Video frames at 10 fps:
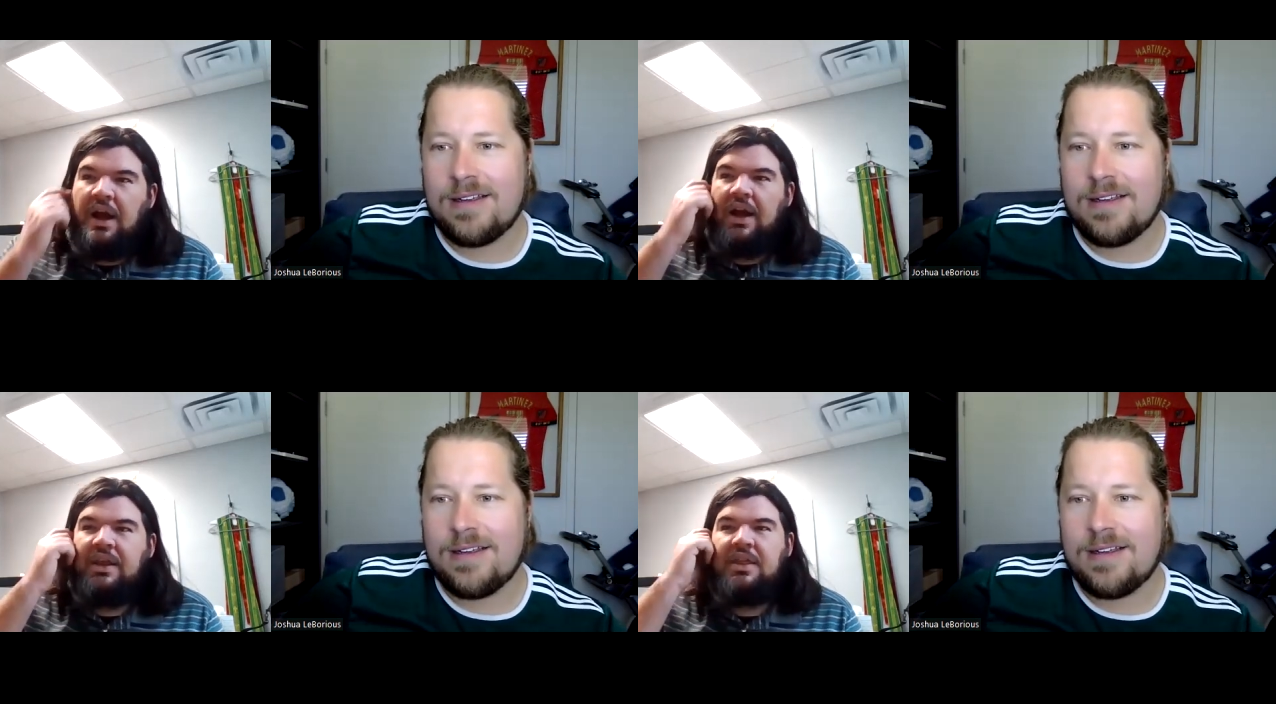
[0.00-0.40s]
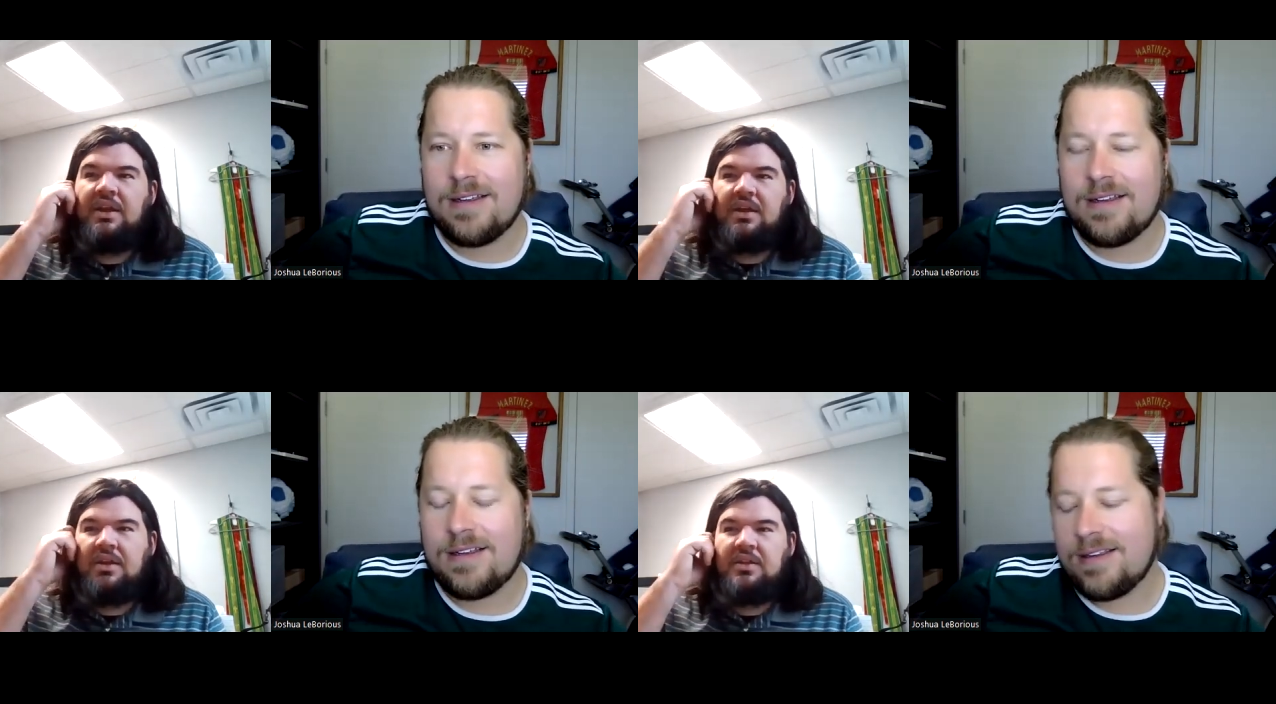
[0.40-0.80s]
Speaker 1: I
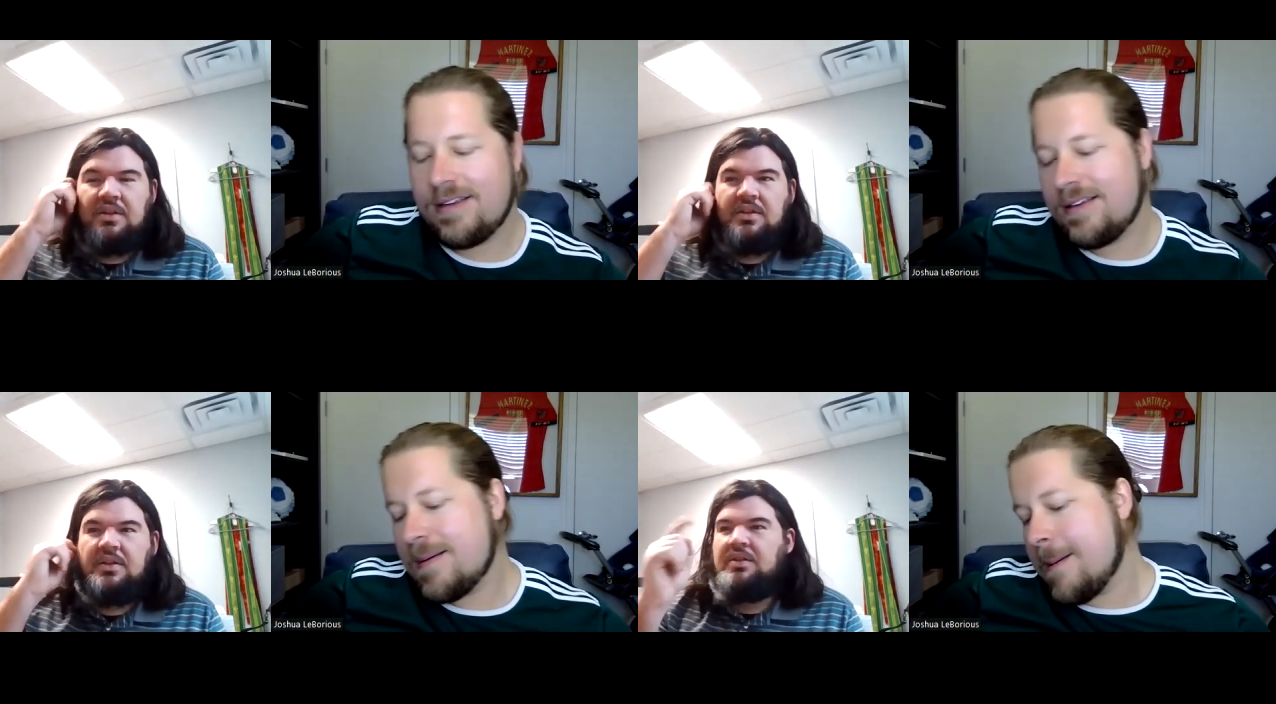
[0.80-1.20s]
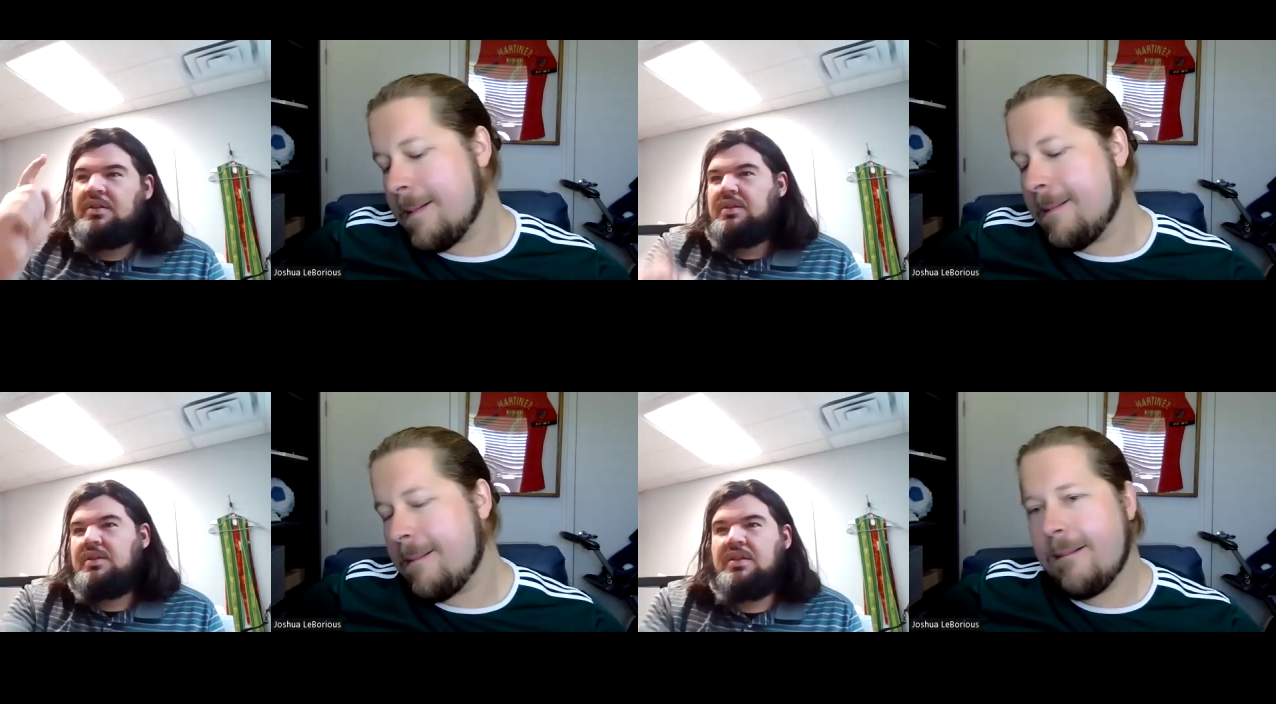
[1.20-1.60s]
think
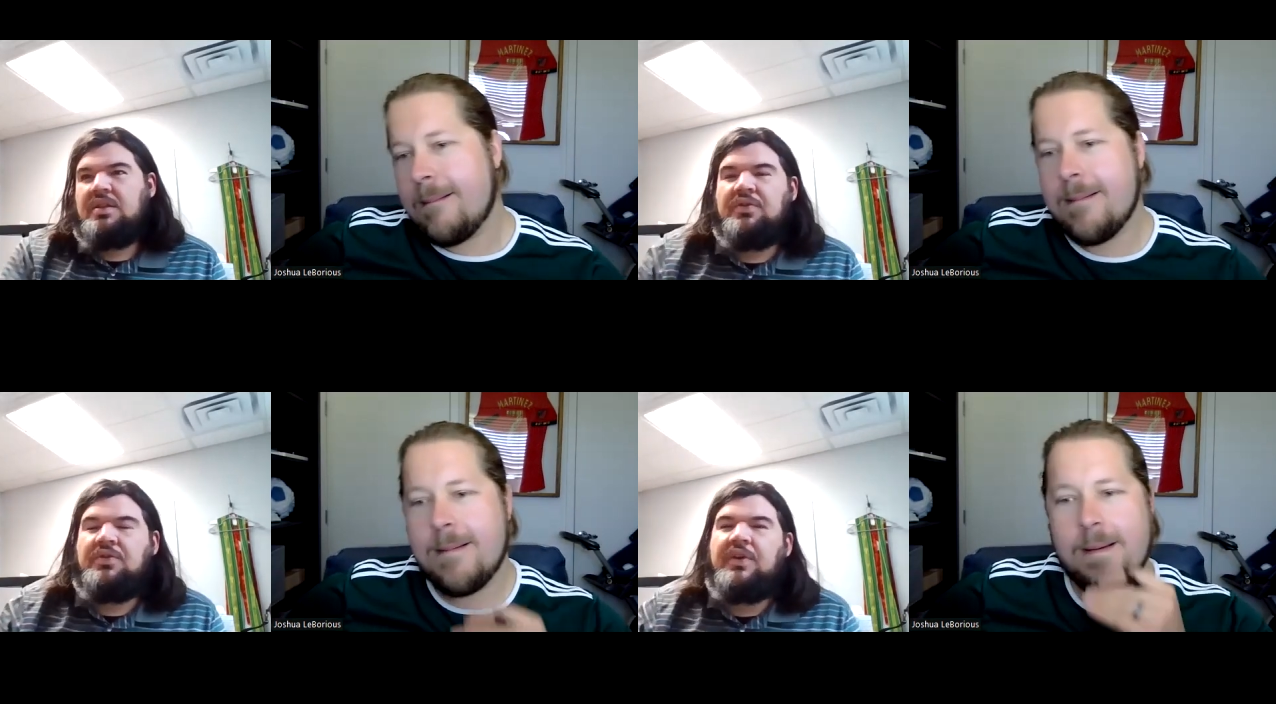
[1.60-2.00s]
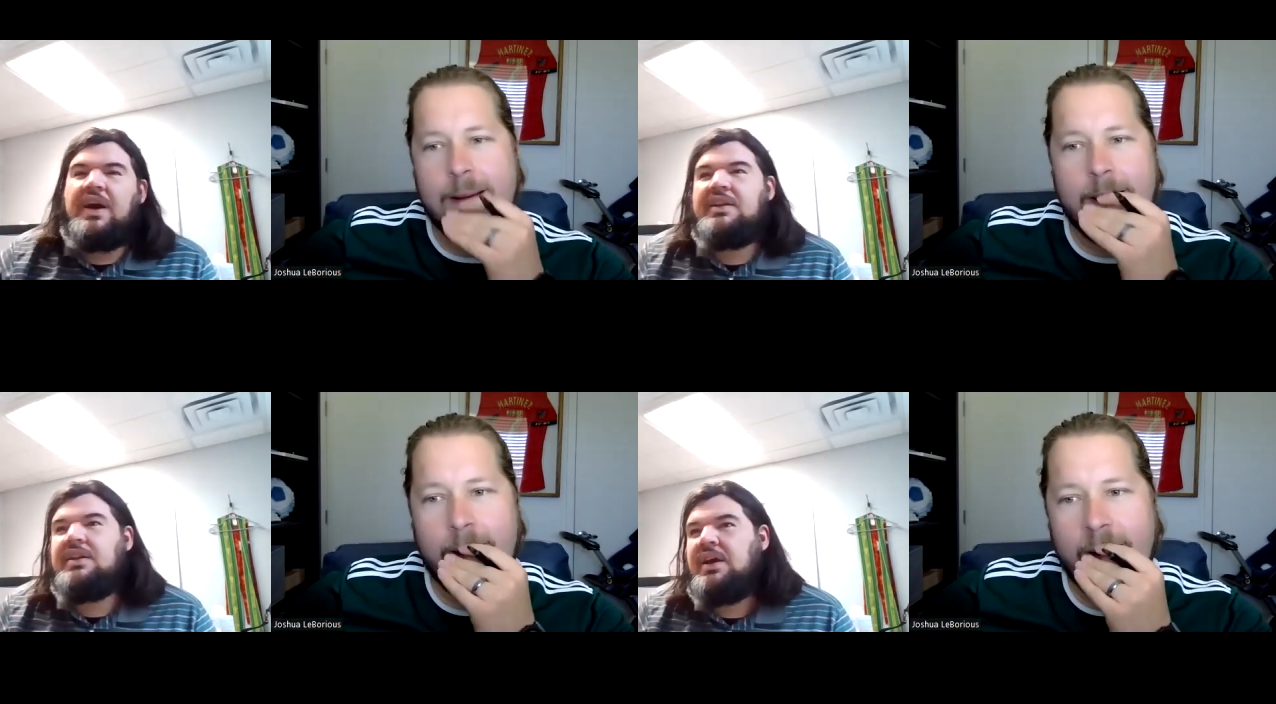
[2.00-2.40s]
the
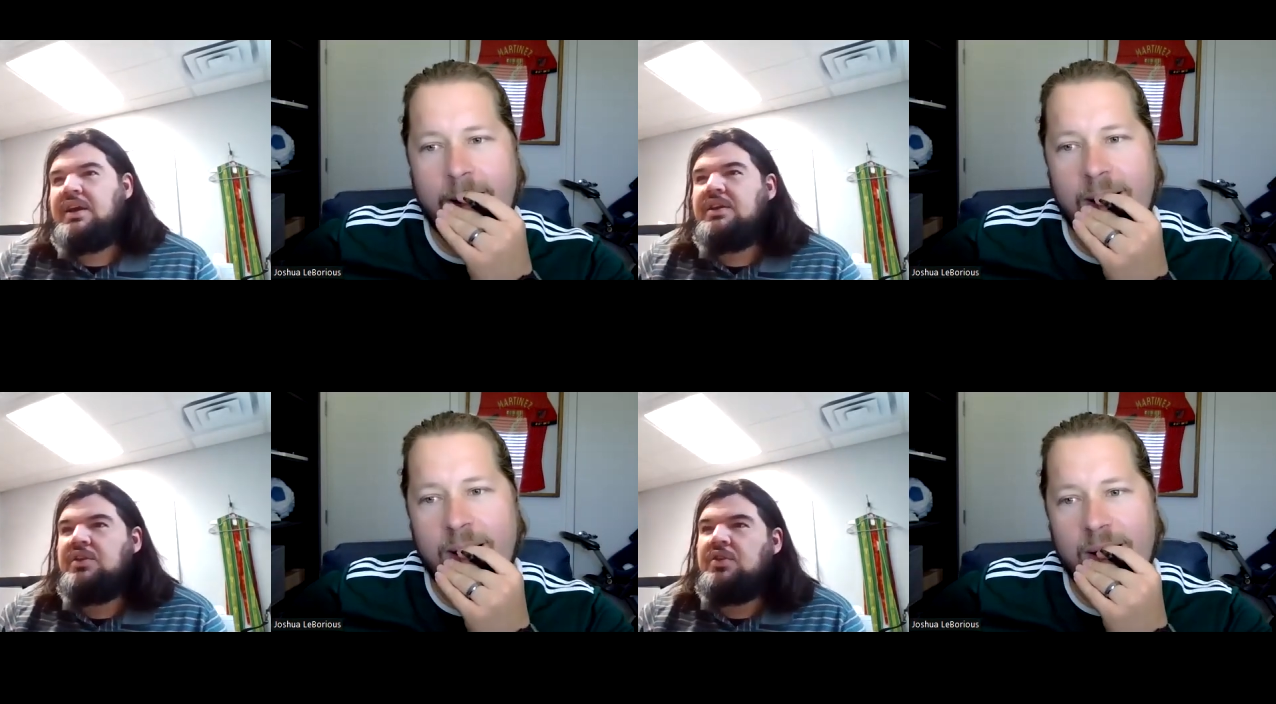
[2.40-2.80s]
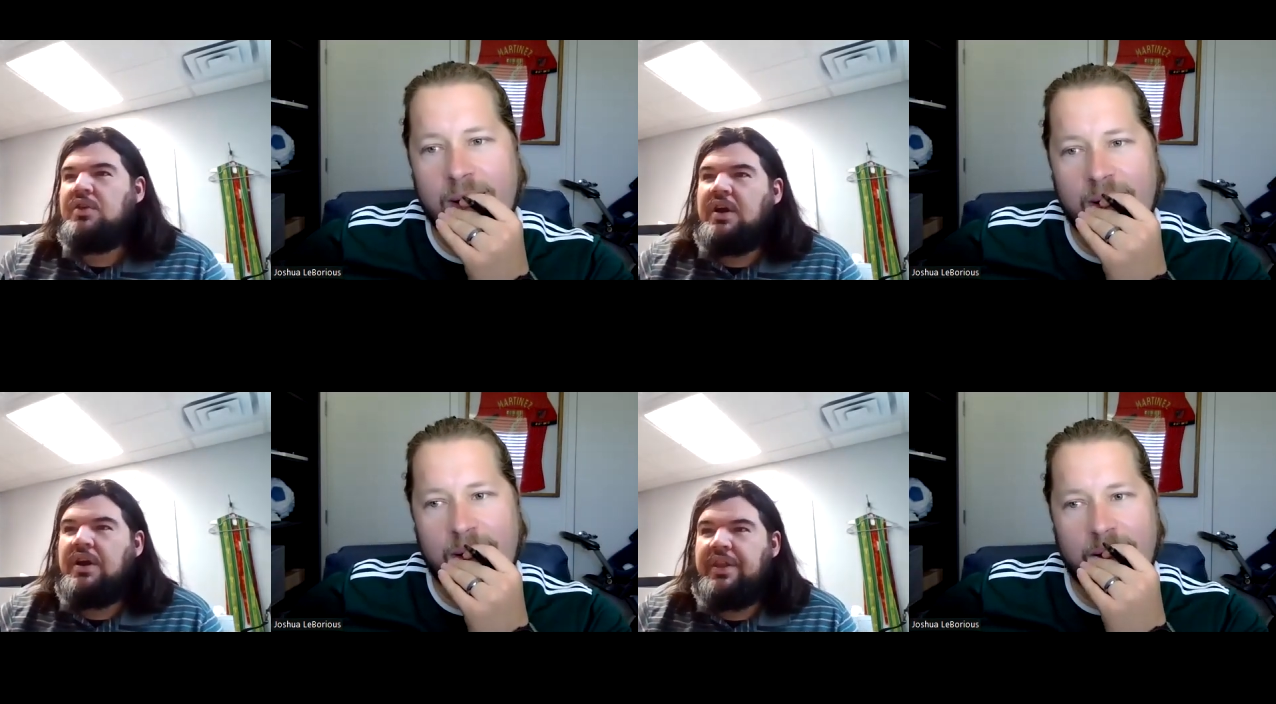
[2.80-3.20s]
fine line to
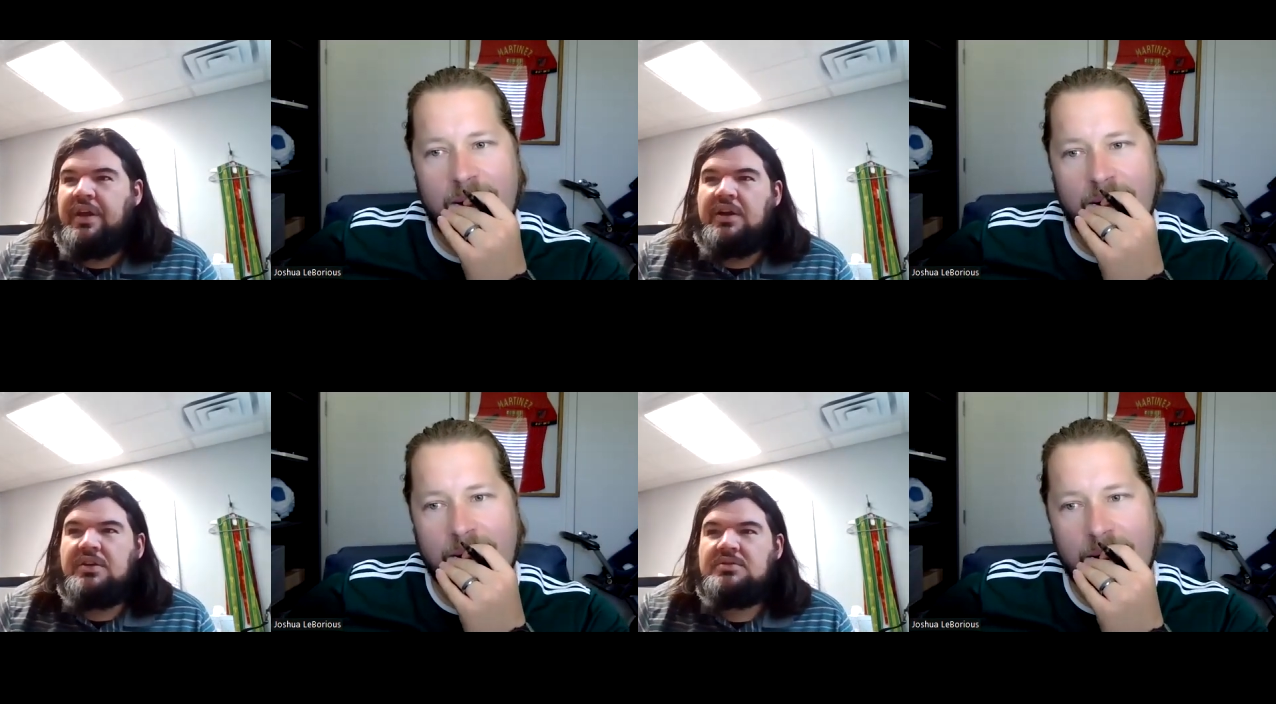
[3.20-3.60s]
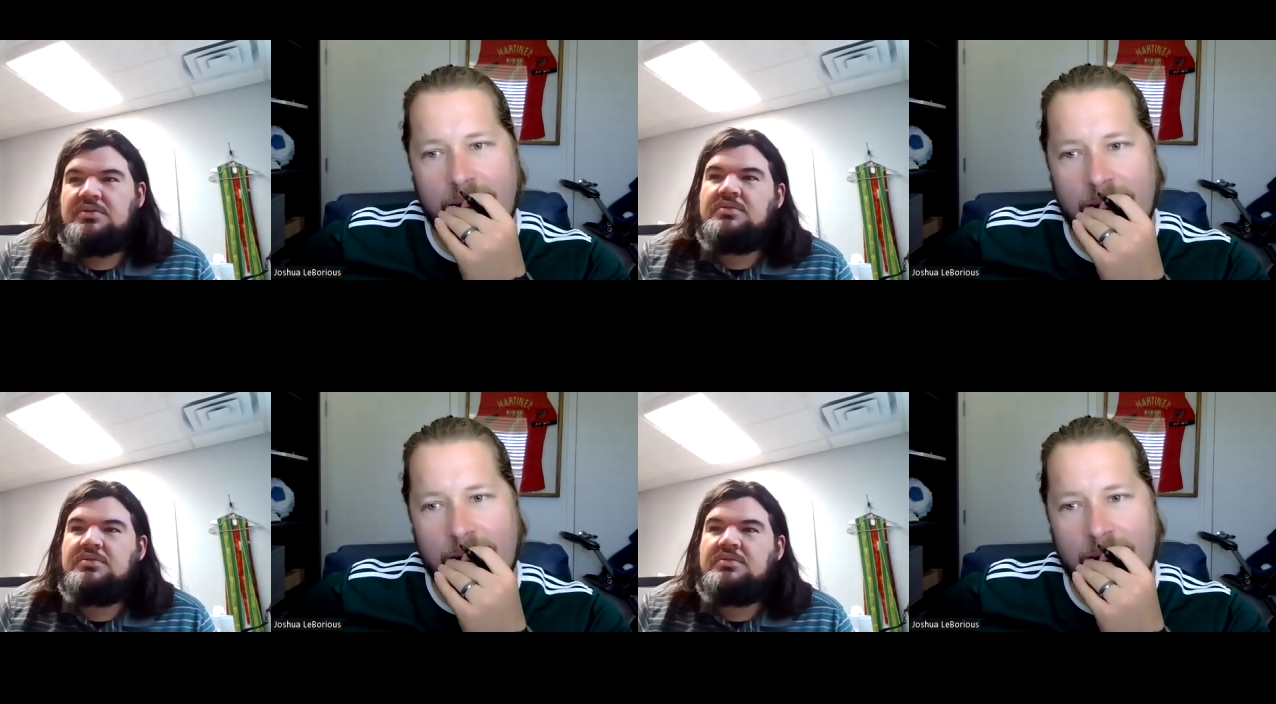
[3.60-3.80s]
draw there